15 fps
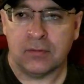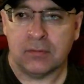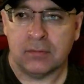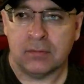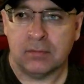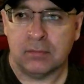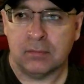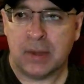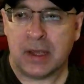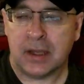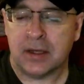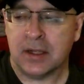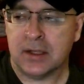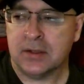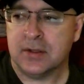Back in
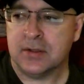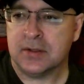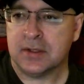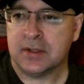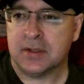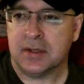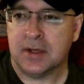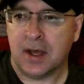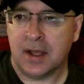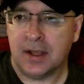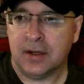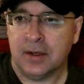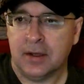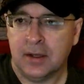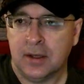1969,
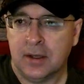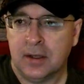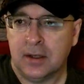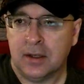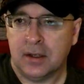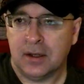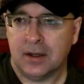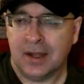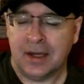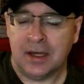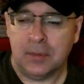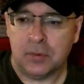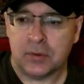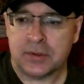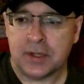
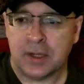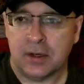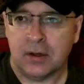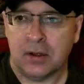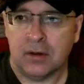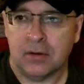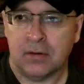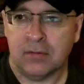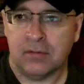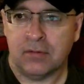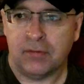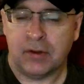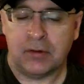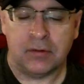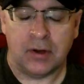90% of
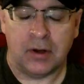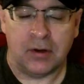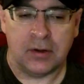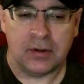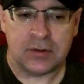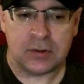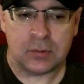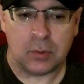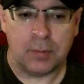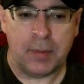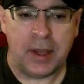veterinarians were male.